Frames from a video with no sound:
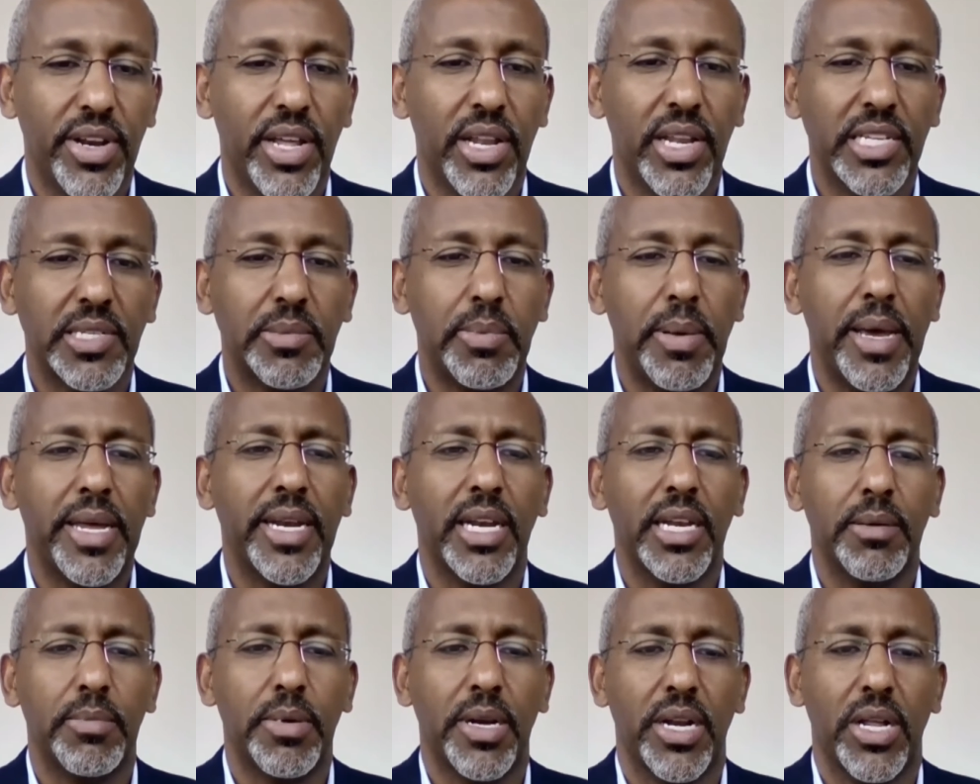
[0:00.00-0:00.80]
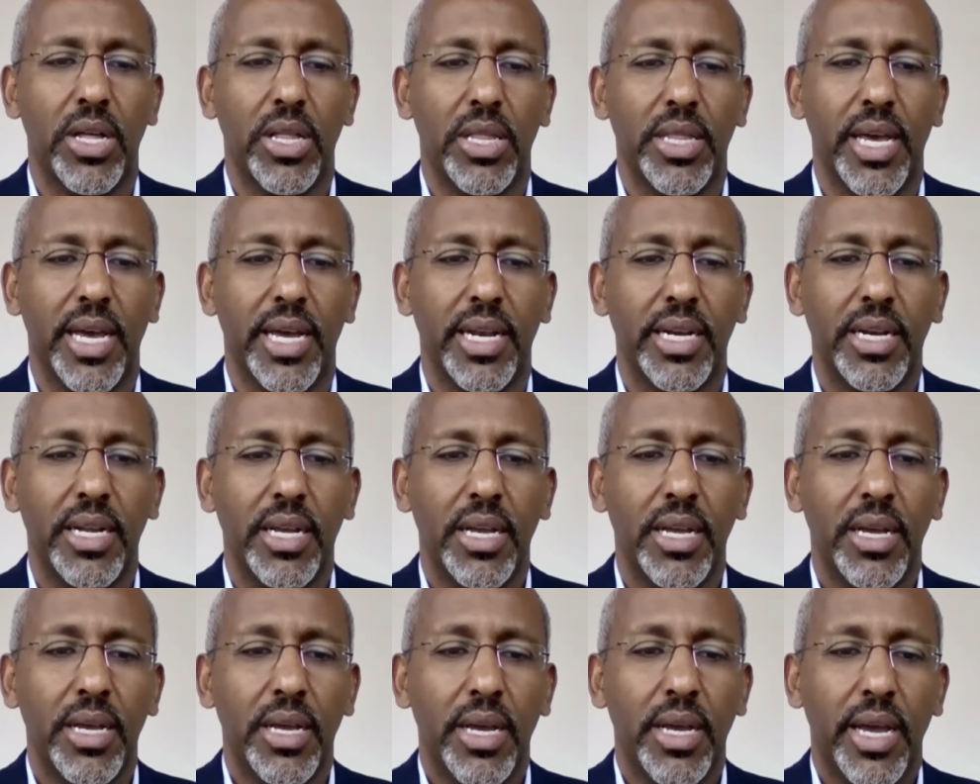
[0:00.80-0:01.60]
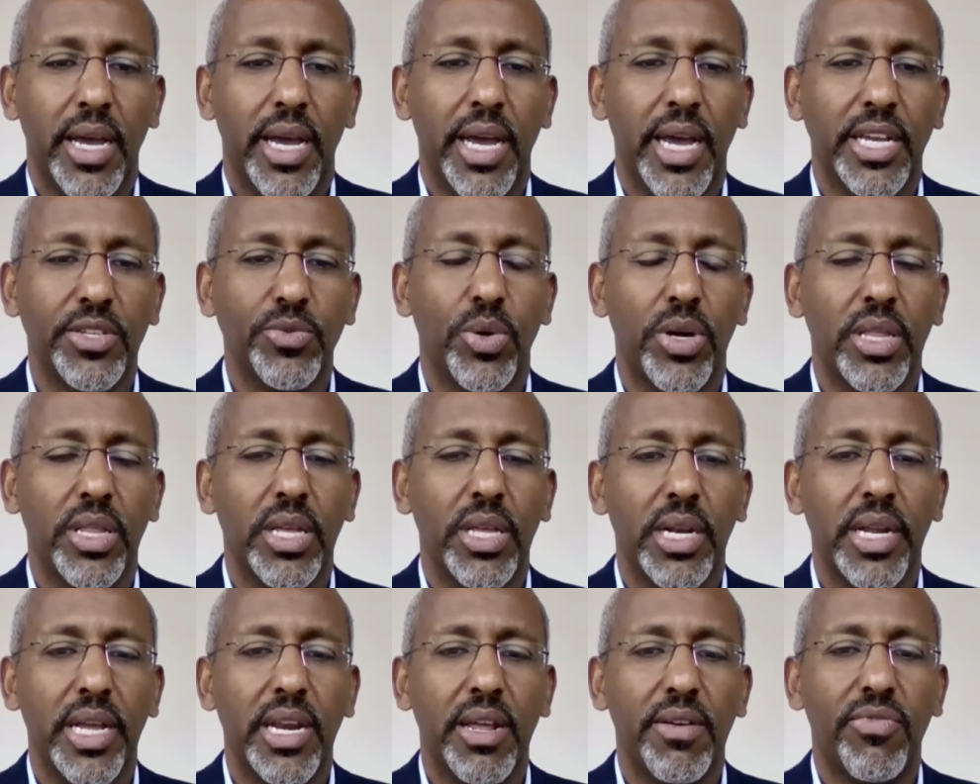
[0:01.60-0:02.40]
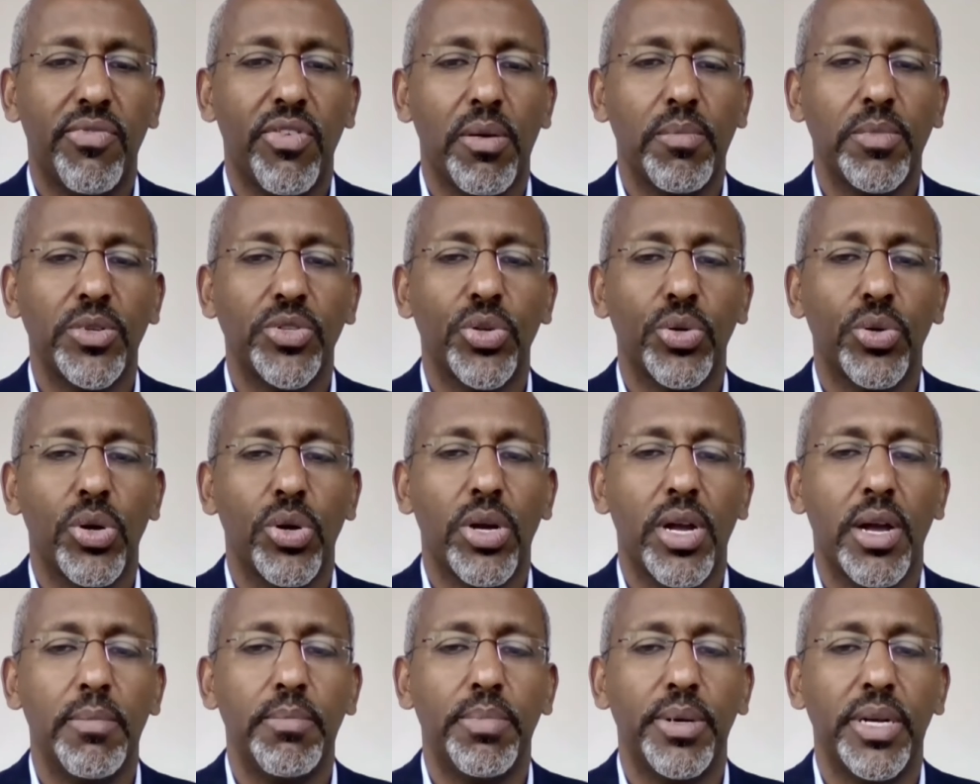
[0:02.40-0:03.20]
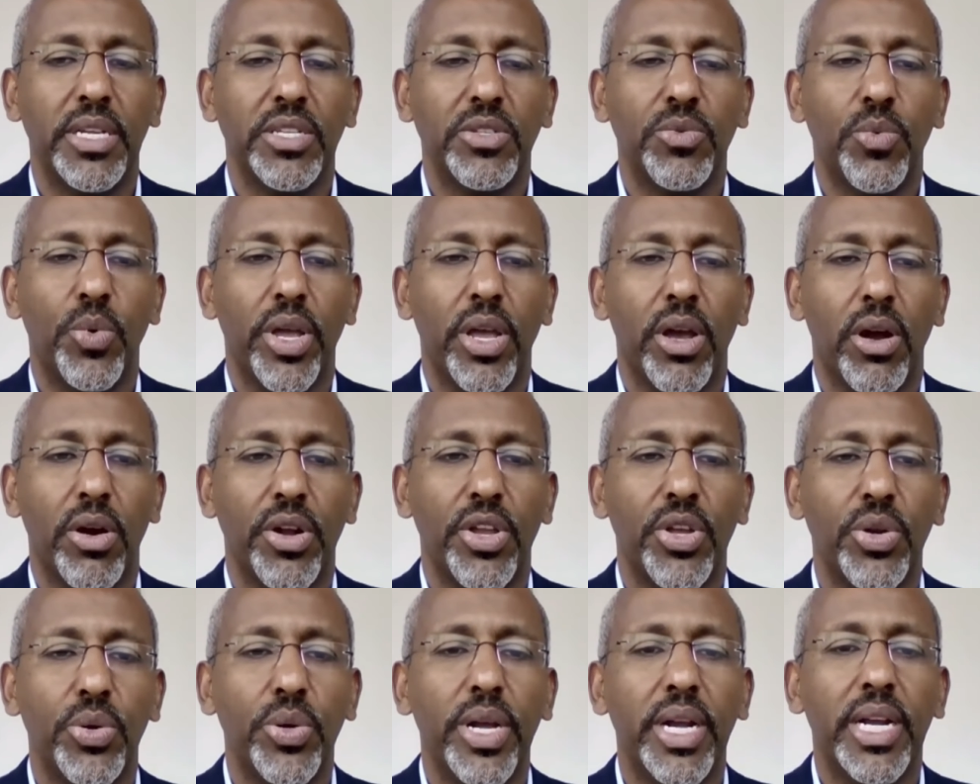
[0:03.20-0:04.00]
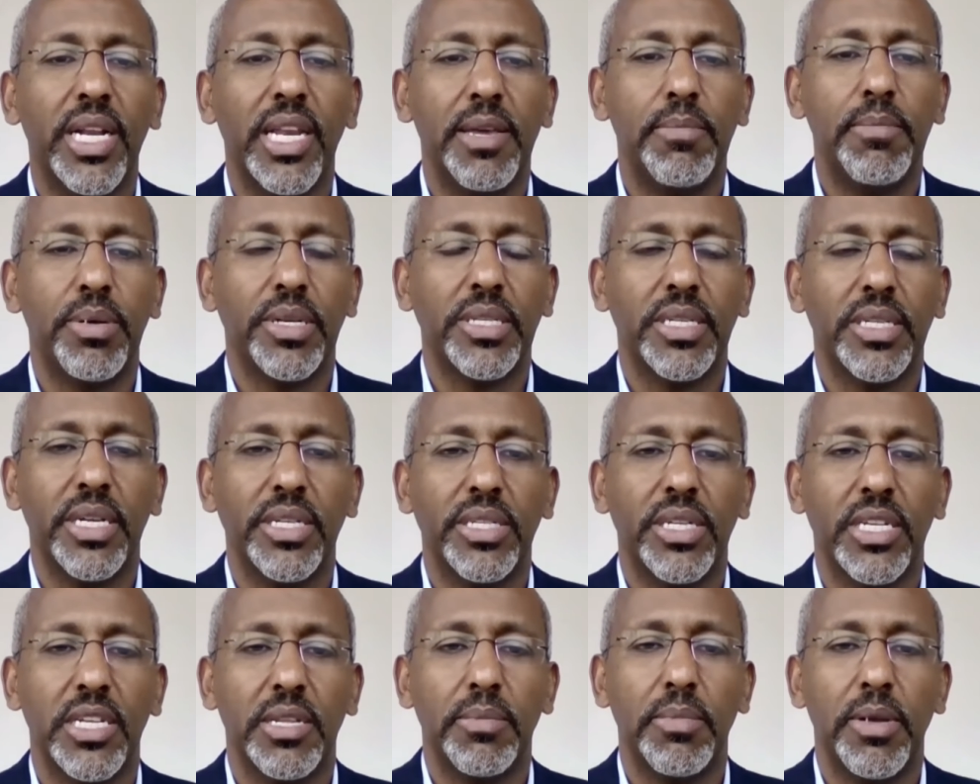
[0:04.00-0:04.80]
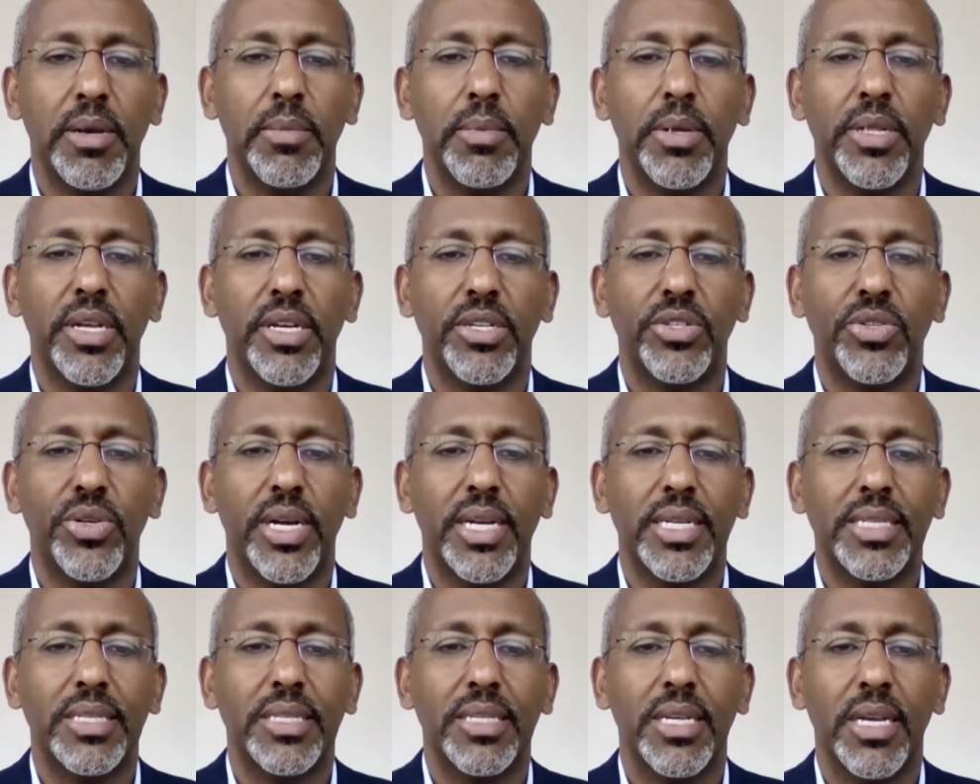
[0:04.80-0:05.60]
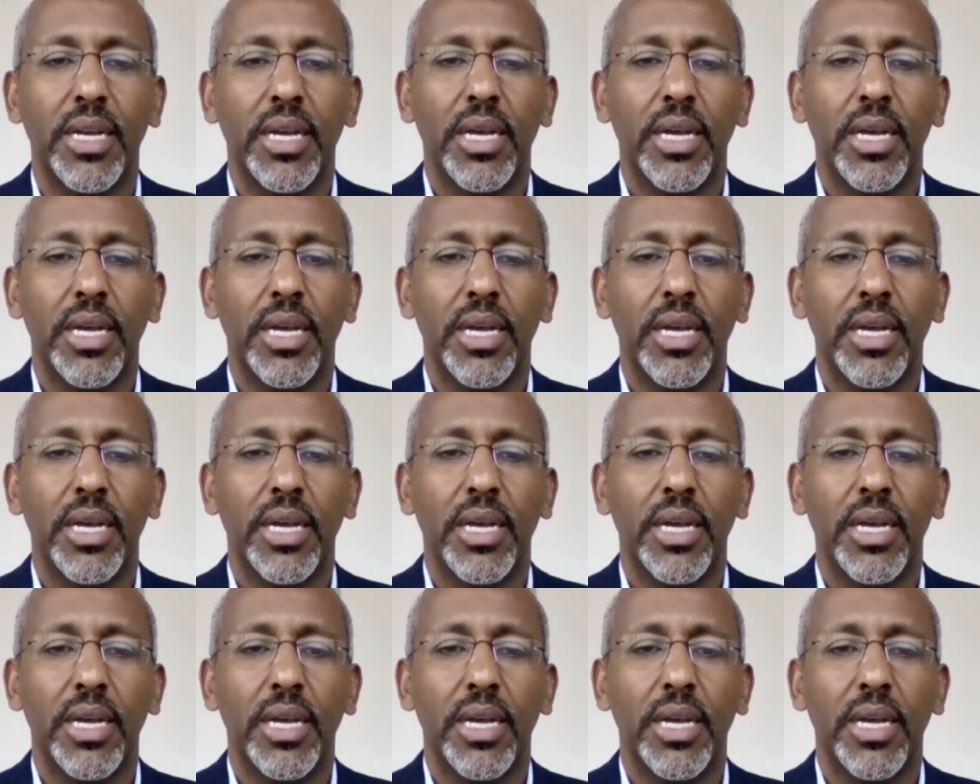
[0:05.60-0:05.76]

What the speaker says: And I'll expand a little bit on that. As one of the leading pharmaceutical companies, we are uniquely positioned to be able to address